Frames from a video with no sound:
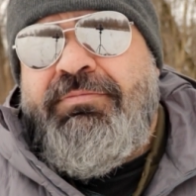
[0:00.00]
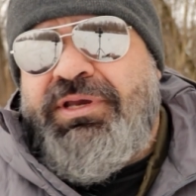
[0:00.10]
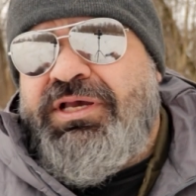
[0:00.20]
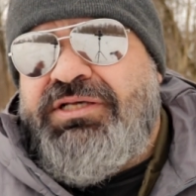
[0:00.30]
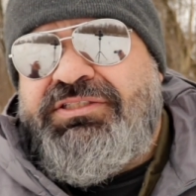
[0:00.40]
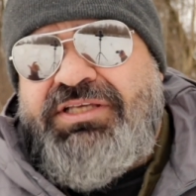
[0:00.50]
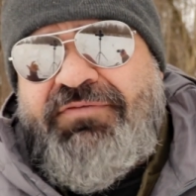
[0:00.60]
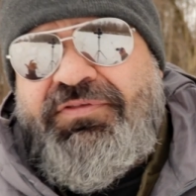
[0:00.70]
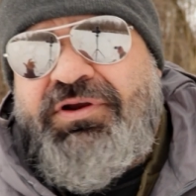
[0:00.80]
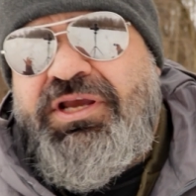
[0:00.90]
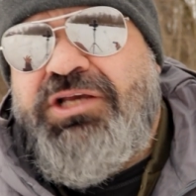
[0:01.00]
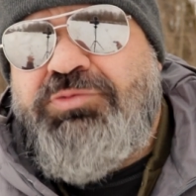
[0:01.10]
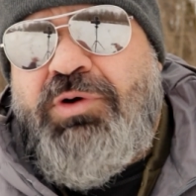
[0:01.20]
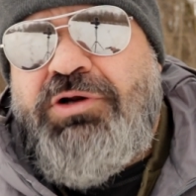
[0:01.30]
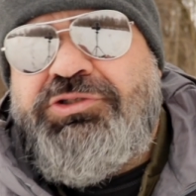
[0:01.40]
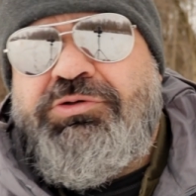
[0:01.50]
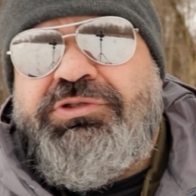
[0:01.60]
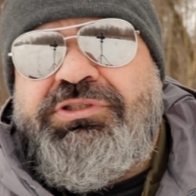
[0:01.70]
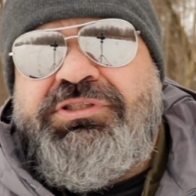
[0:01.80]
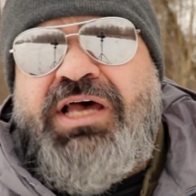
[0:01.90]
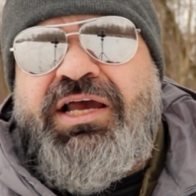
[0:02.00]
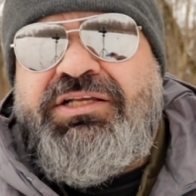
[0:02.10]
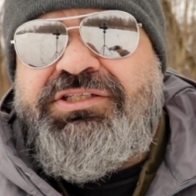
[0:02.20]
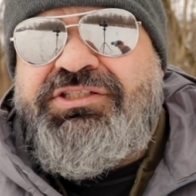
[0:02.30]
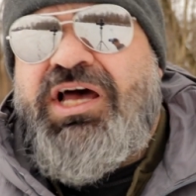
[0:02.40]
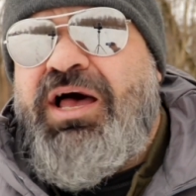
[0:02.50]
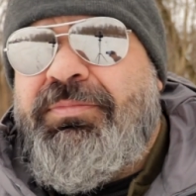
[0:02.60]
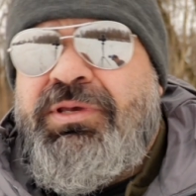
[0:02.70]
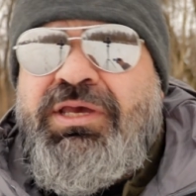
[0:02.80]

because if there is water sources, I can stop